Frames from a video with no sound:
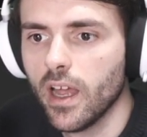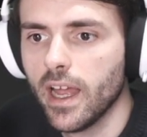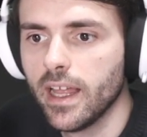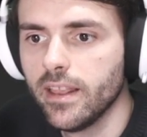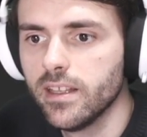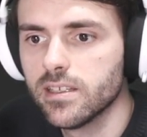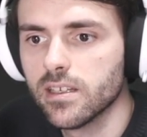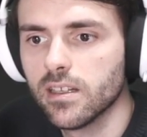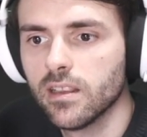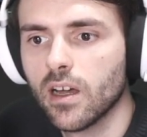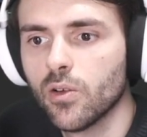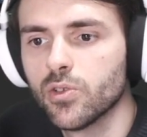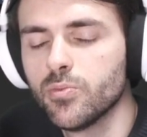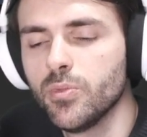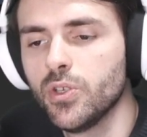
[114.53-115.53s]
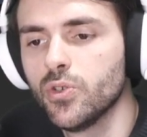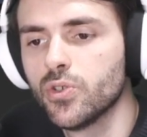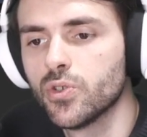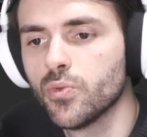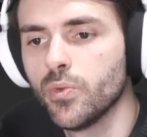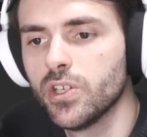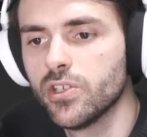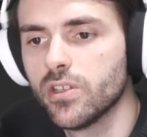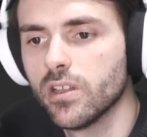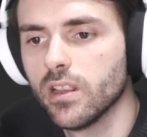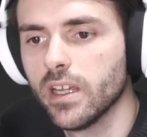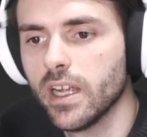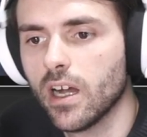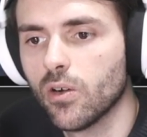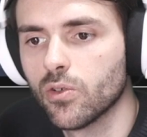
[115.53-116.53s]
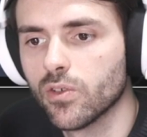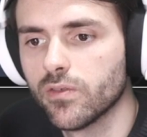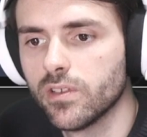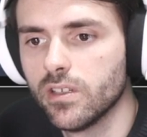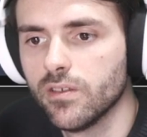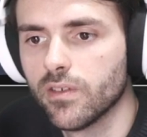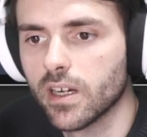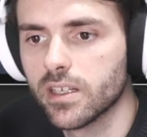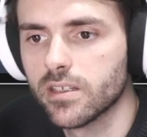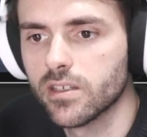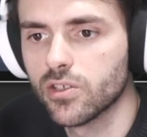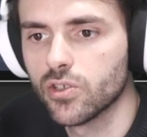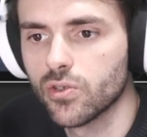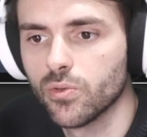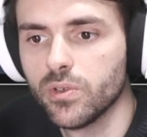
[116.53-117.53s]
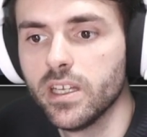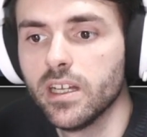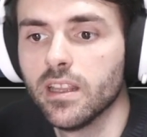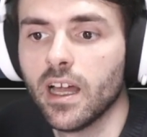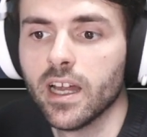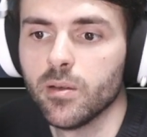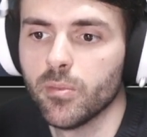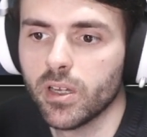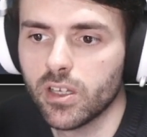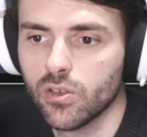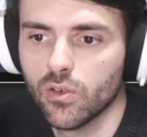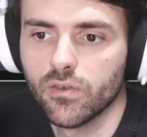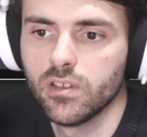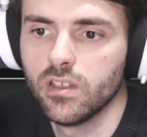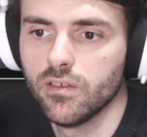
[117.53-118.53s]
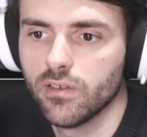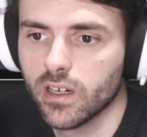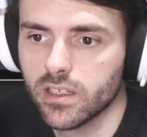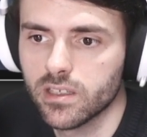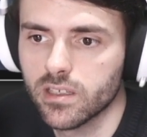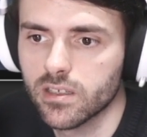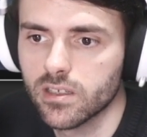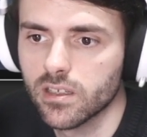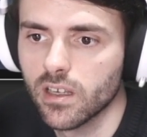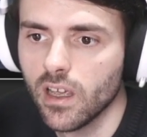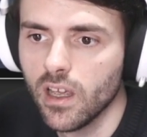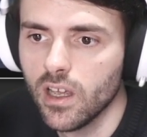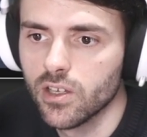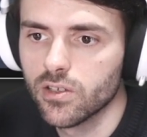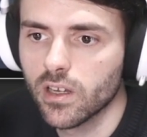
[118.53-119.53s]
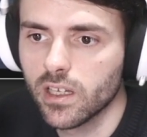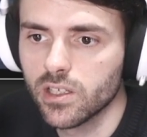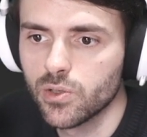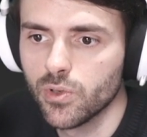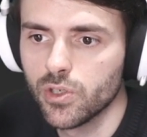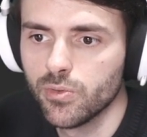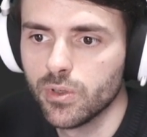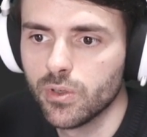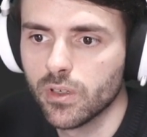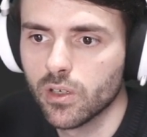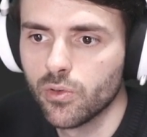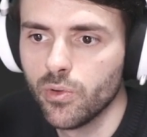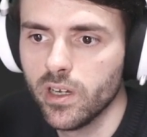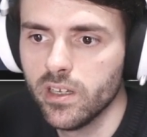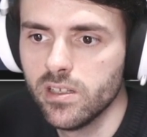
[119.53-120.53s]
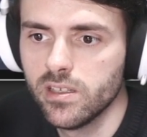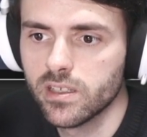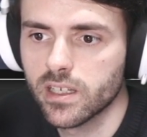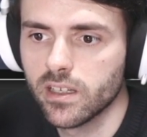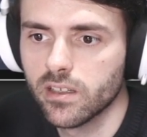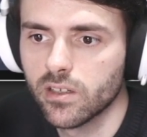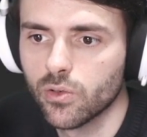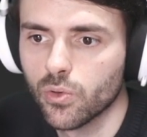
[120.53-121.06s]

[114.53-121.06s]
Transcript: and this allows me to switch the layout of the devices, so the alignment of the devices. So I can switch between grid, center,